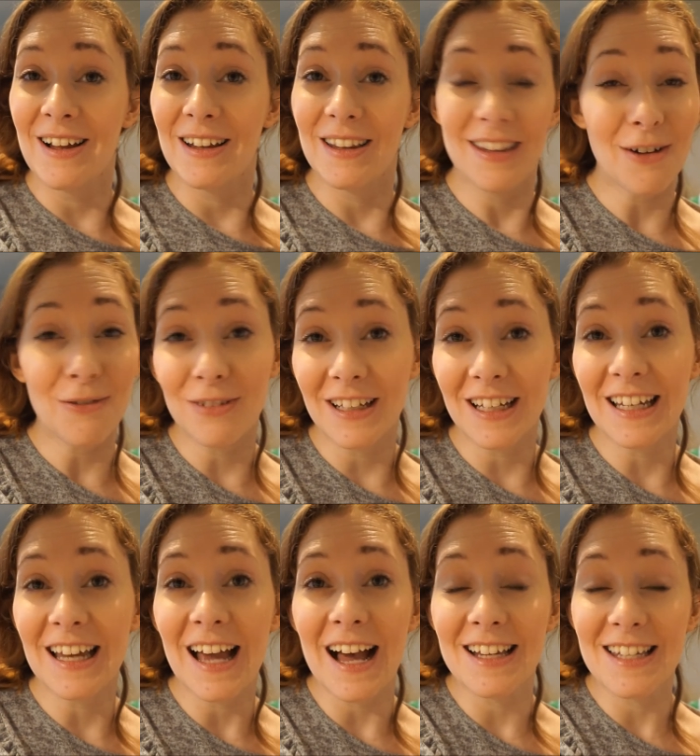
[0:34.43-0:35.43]

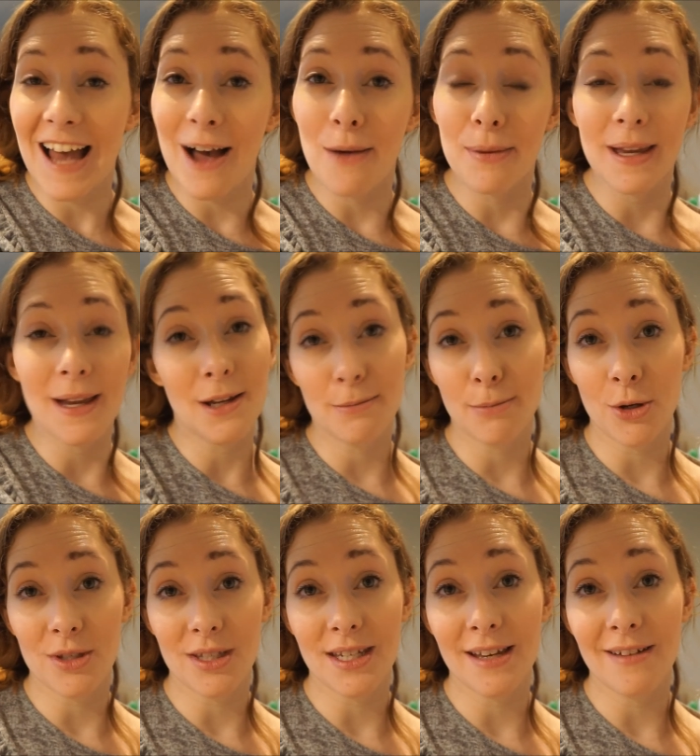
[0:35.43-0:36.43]
lovely and happy and
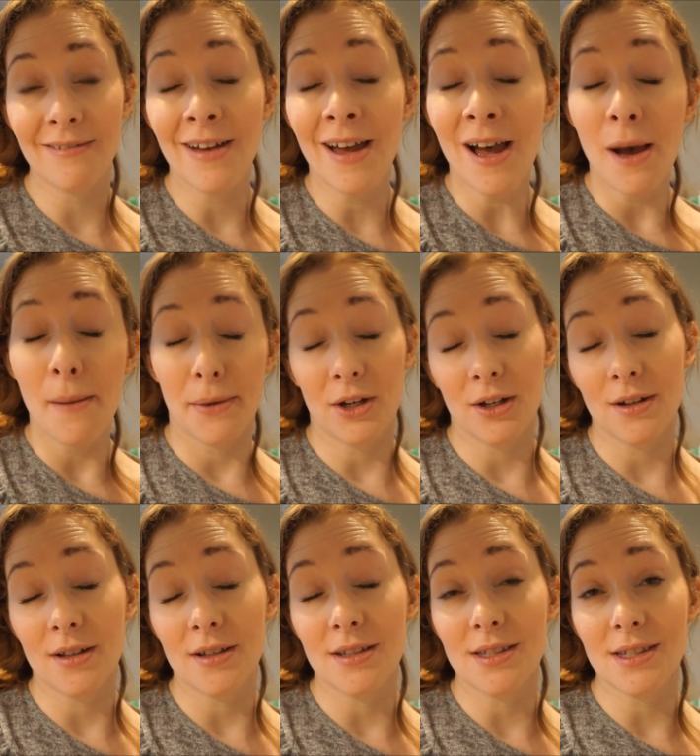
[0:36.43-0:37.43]
positive,
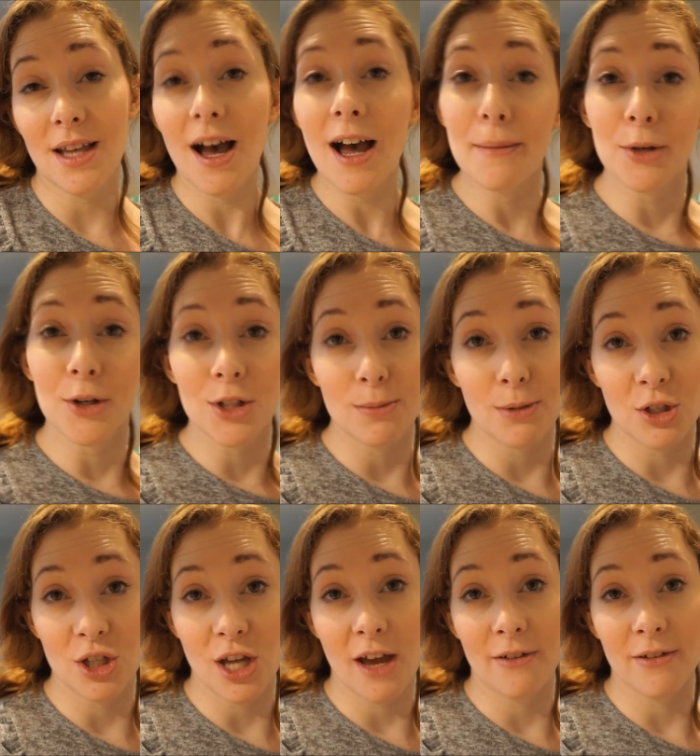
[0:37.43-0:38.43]
because I'm going to be
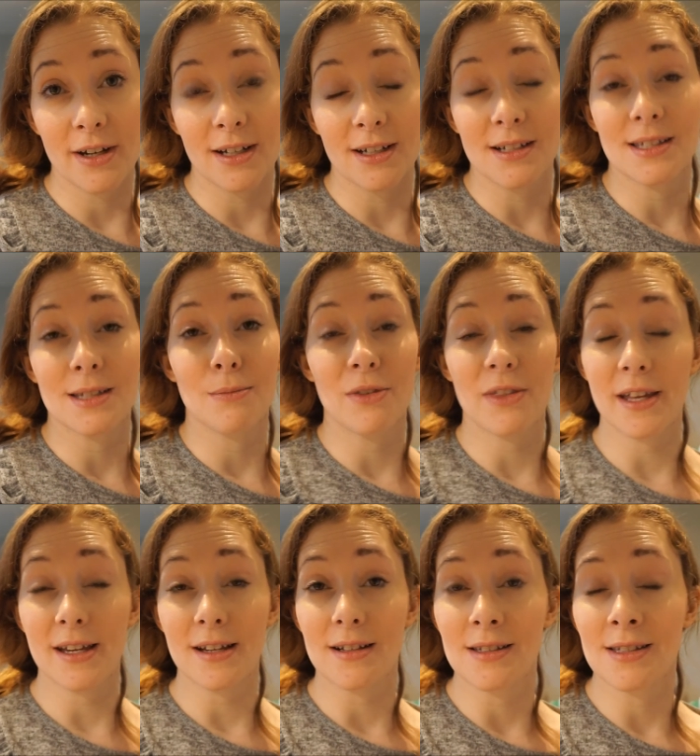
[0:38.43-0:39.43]
sharing some
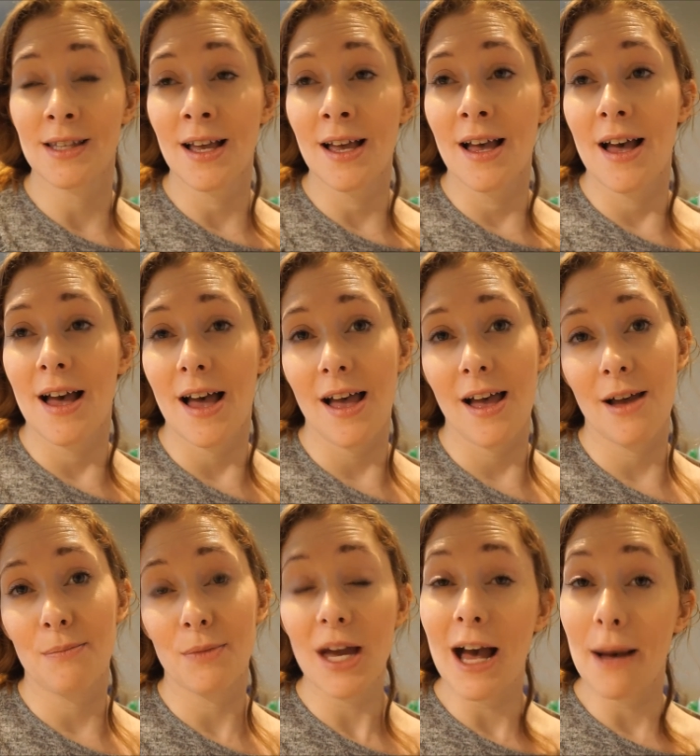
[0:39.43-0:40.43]
things
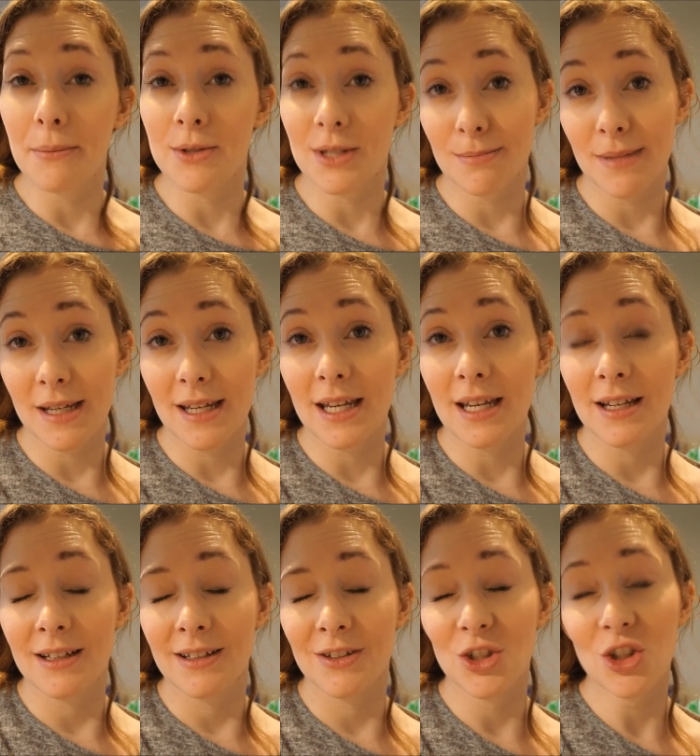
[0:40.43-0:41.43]
that happened to me
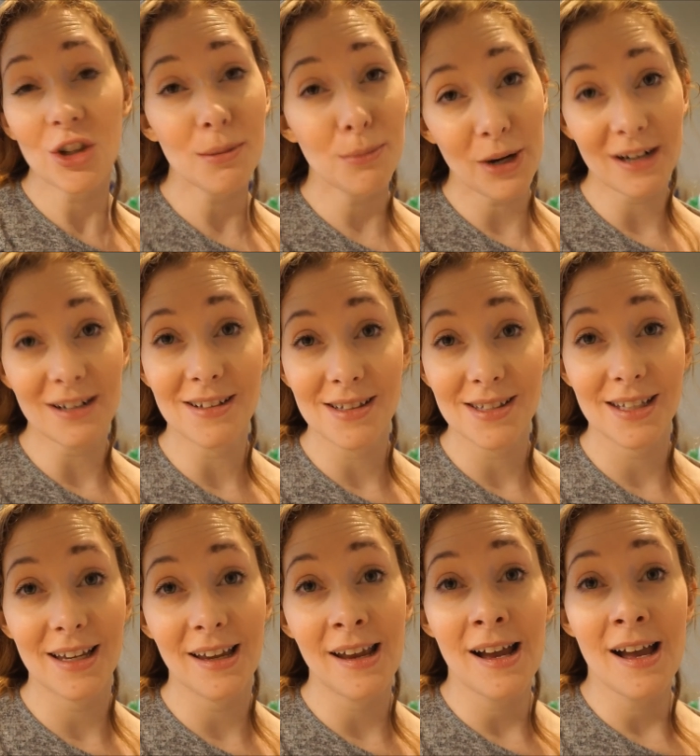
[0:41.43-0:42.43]
during
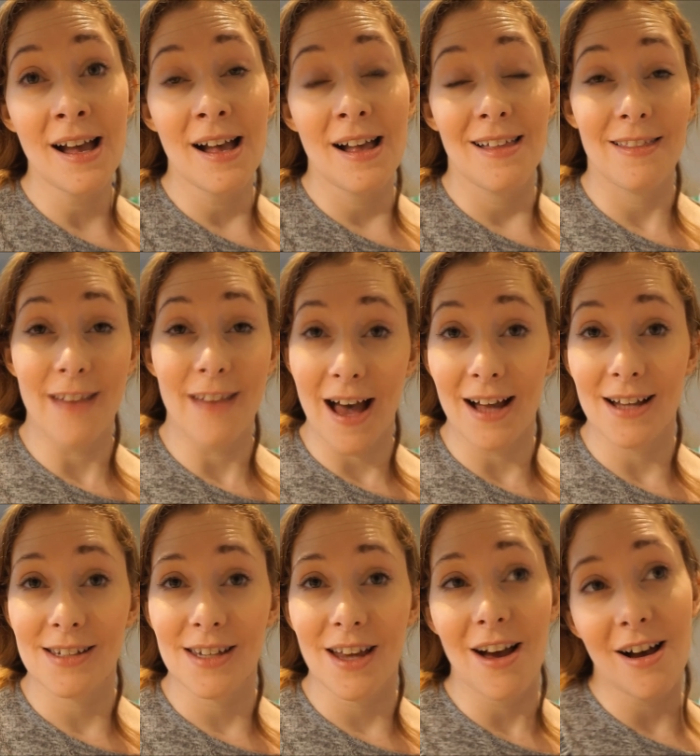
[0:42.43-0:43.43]
pregnancy
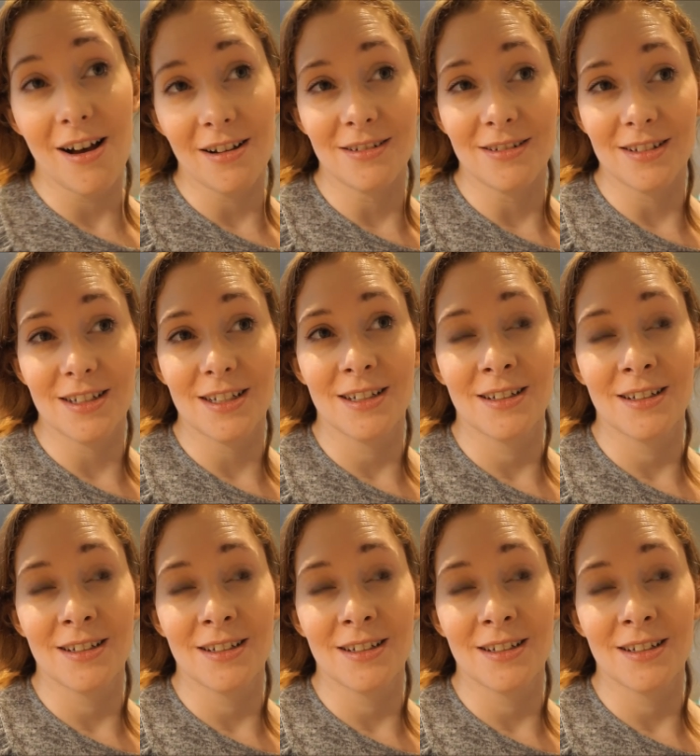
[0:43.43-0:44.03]
that aren't